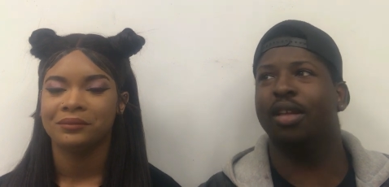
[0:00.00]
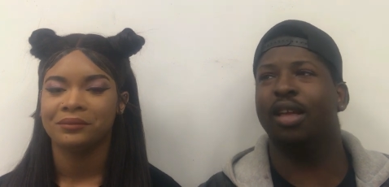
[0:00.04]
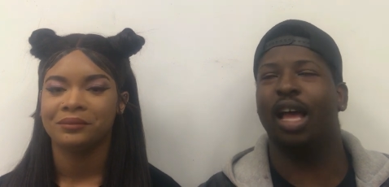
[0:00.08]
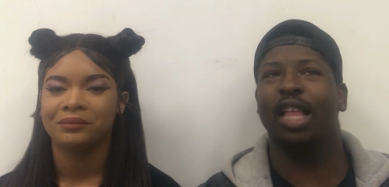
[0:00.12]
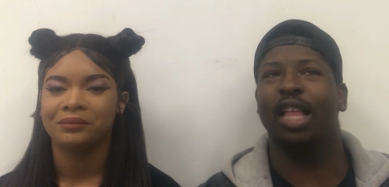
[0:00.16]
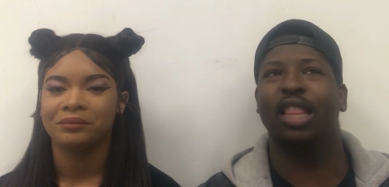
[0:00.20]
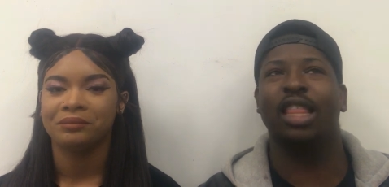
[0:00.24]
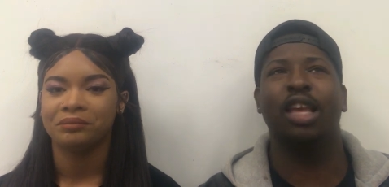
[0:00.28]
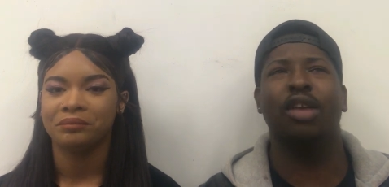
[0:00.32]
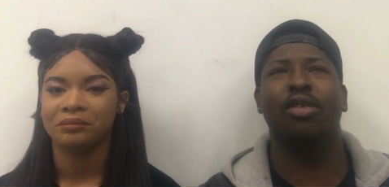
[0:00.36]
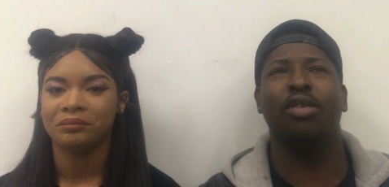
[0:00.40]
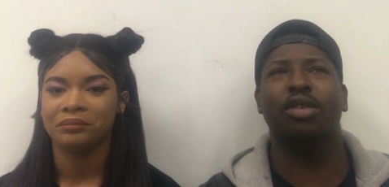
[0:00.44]
Speaker 1: I
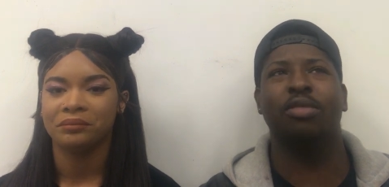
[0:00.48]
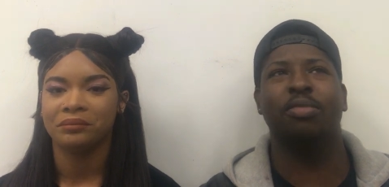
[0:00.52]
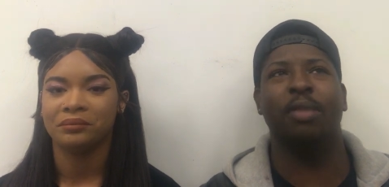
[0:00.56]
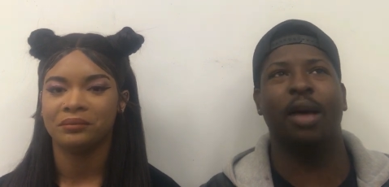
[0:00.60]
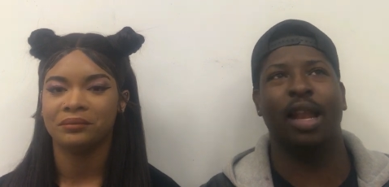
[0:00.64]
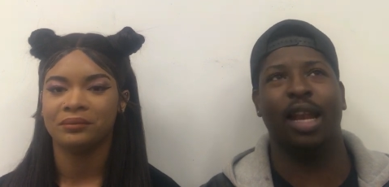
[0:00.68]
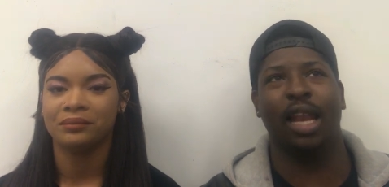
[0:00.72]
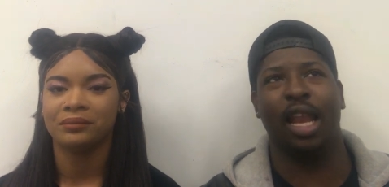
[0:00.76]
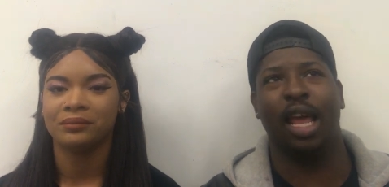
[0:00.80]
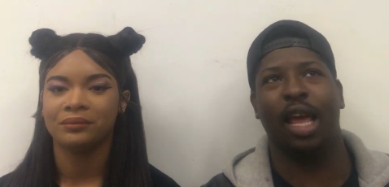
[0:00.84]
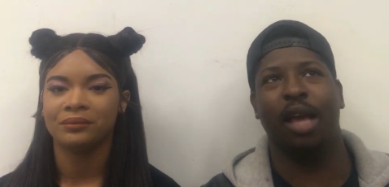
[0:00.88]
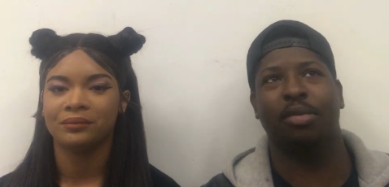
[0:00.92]
think it was my
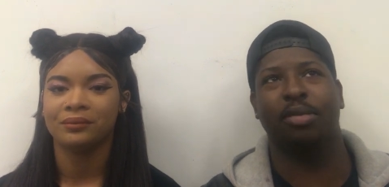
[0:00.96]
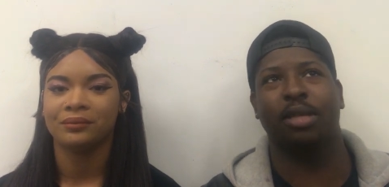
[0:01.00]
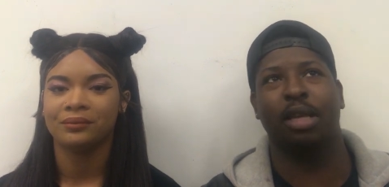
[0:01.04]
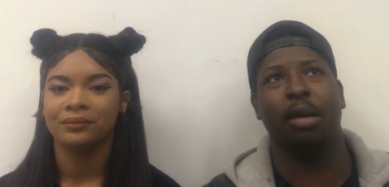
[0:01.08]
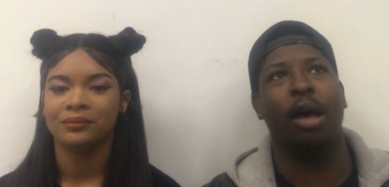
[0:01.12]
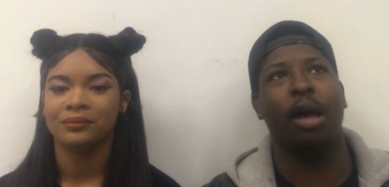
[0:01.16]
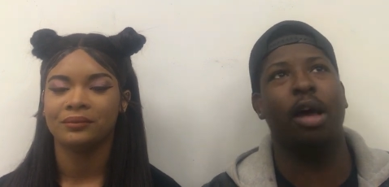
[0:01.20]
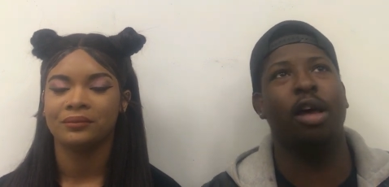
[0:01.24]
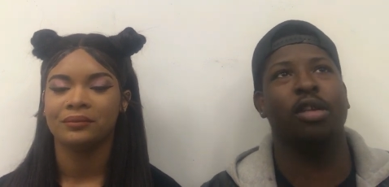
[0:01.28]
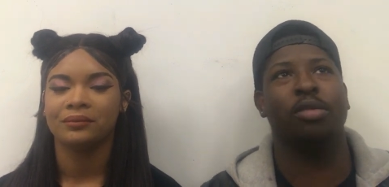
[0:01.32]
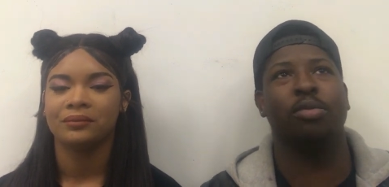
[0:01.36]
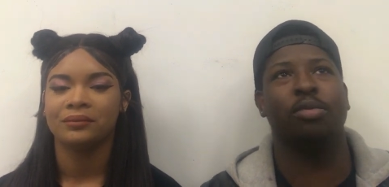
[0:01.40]
laptop.
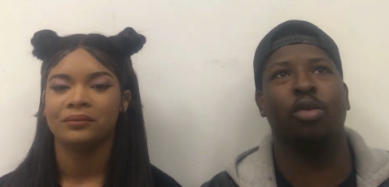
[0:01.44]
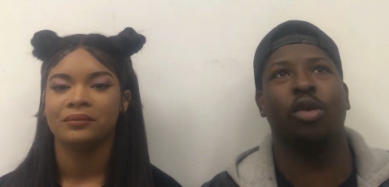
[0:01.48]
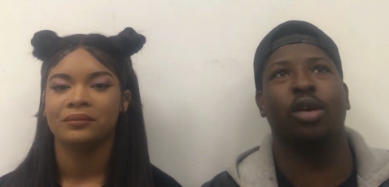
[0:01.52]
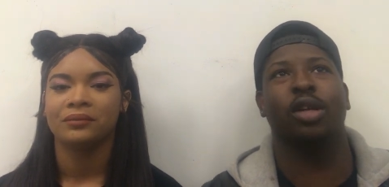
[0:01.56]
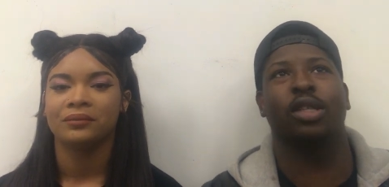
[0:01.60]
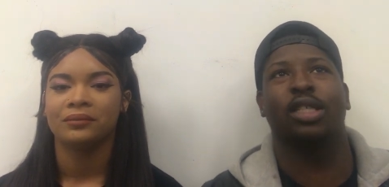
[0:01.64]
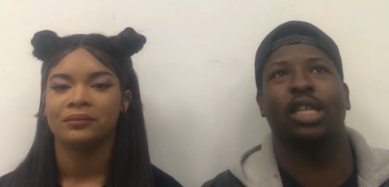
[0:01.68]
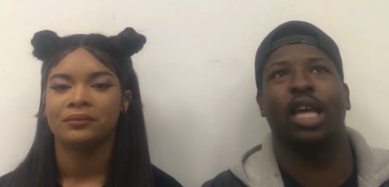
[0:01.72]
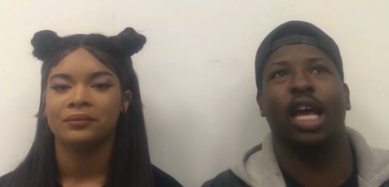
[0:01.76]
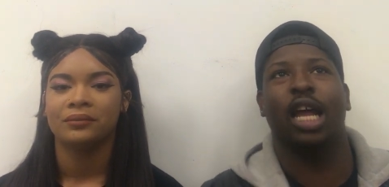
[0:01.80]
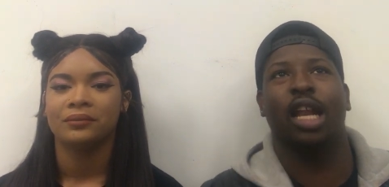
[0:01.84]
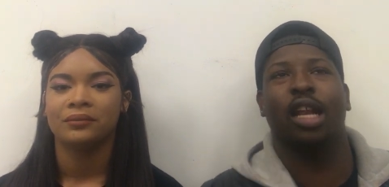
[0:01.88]
I was more
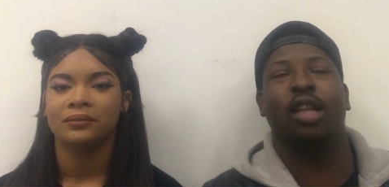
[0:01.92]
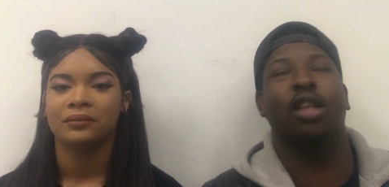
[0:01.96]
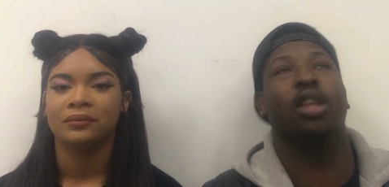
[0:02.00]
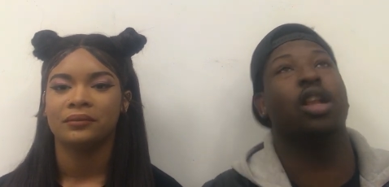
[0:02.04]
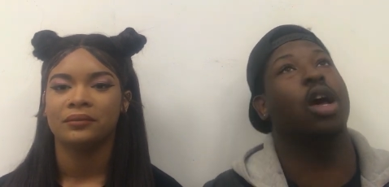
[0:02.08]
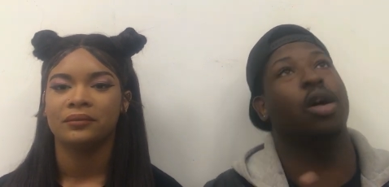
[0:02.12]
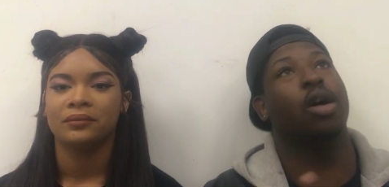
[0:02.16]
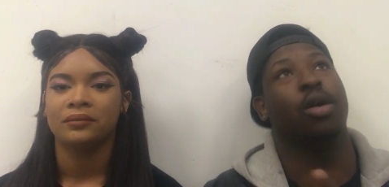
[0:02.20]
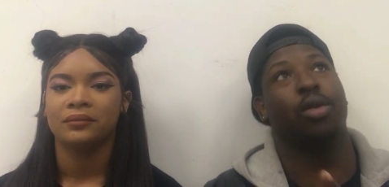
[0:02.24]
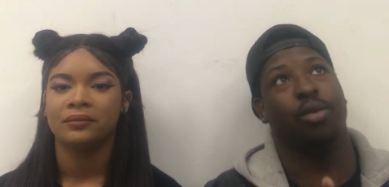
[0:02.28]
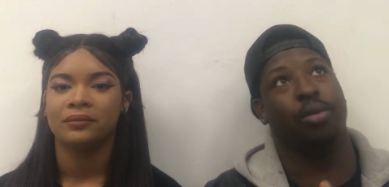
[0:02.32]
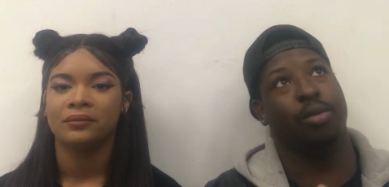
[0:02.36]
excited.
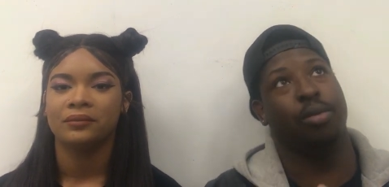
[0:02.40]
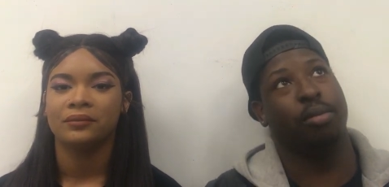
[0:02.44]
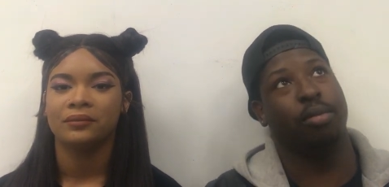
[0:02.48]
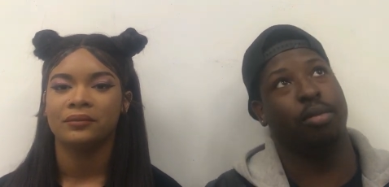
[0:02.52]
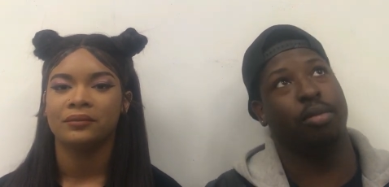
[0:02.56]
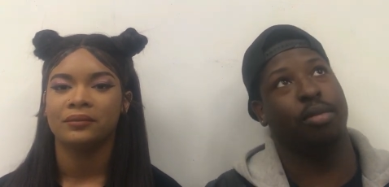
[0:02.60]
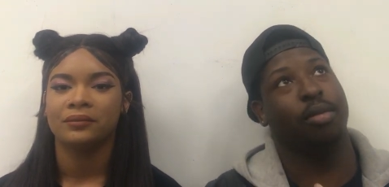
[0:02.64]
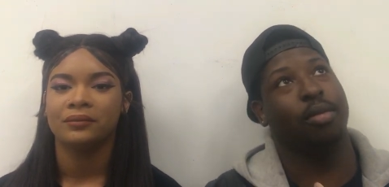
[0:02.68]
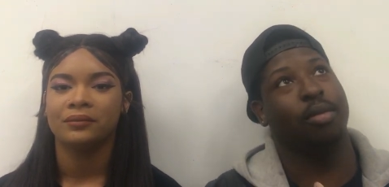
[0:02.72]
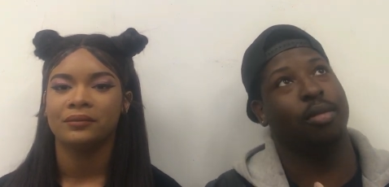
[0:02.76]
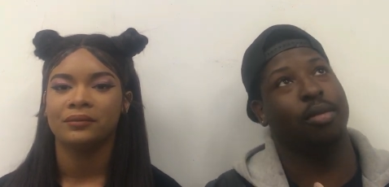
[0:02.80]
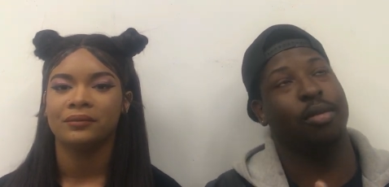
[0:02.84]
No,
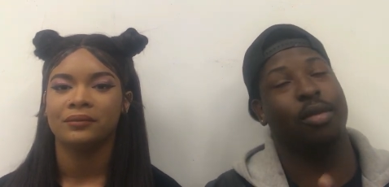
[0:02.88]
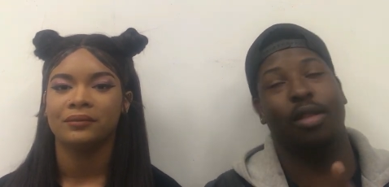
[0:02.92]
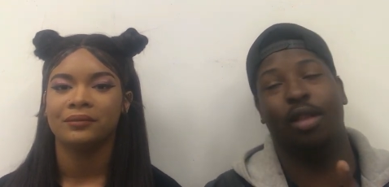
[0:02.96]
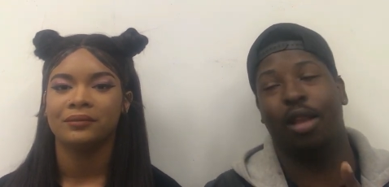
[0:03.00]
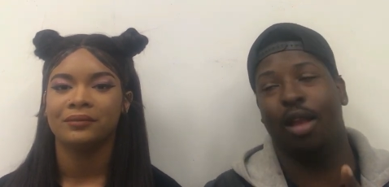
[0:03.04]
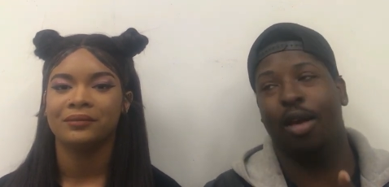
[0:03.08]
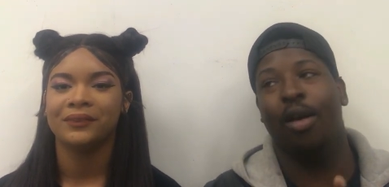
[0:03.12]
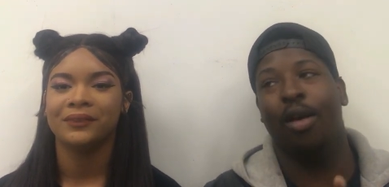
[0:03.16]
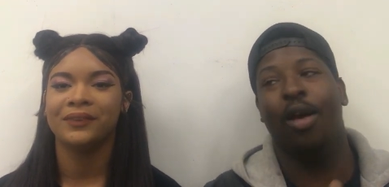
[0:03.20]
no.